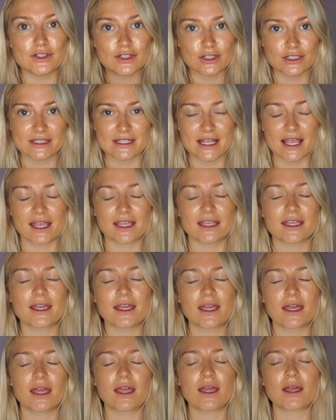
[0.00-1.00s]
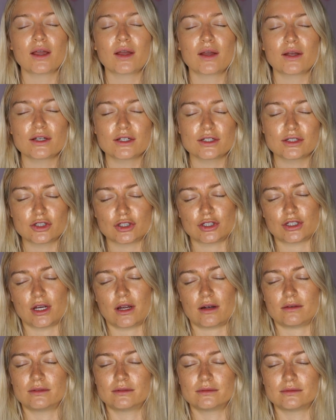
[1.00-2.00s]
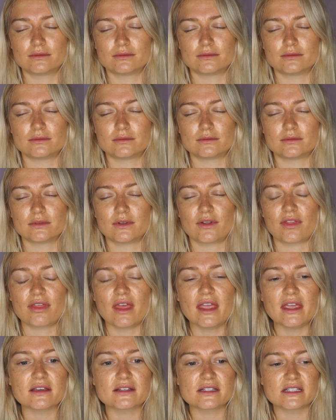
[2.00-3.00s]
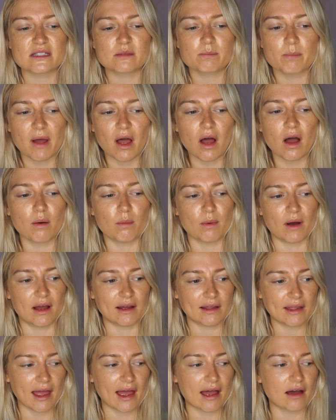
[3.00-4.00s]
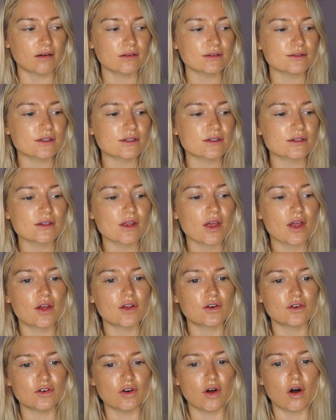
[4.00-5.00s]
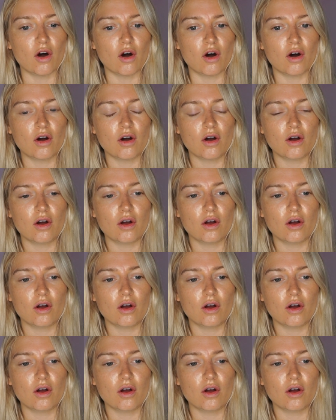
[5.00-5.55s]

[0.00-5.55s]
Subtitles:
Just think chill. Think spa workouts, not